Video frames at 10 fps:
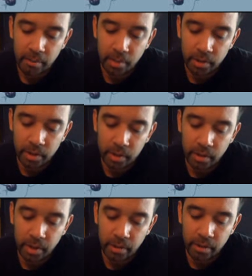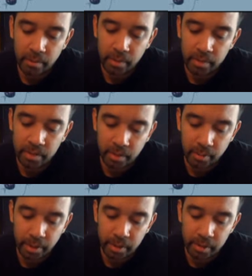and put the trailer
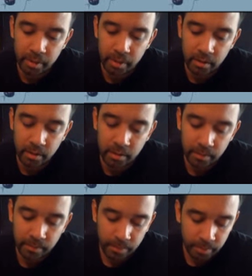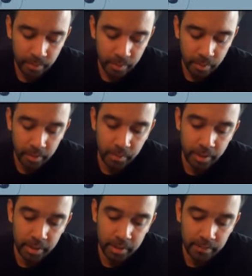emergency brakes. Put on the
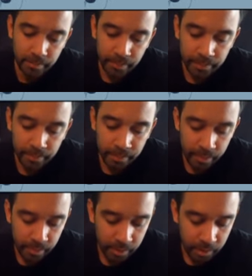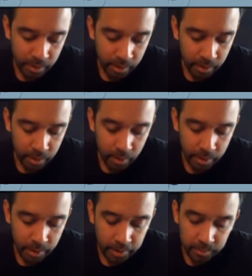brakes.
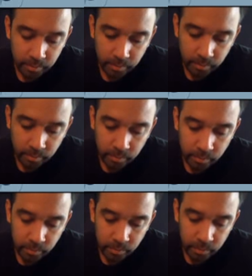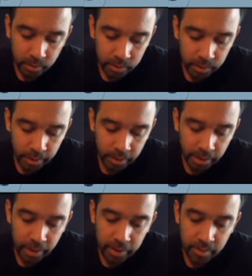Okay.
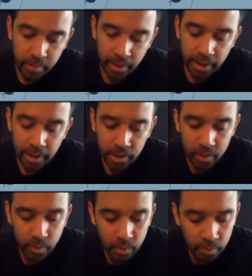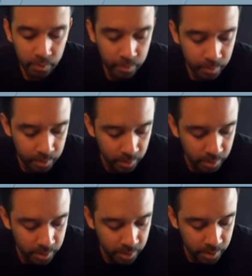Trailer air supply control. Is
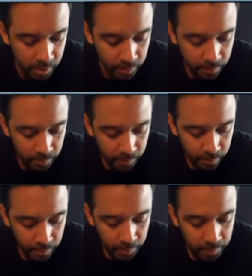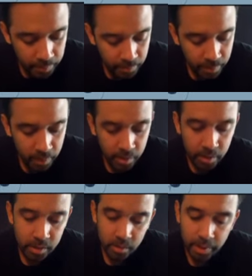that what it said? Yep.
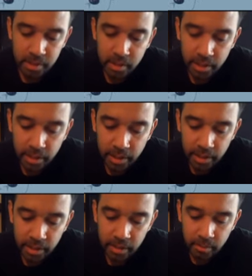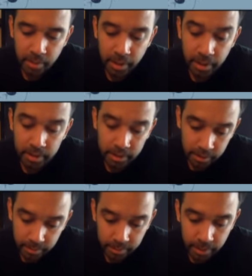So basically it
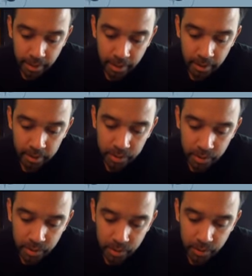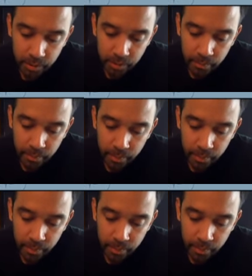supplies air to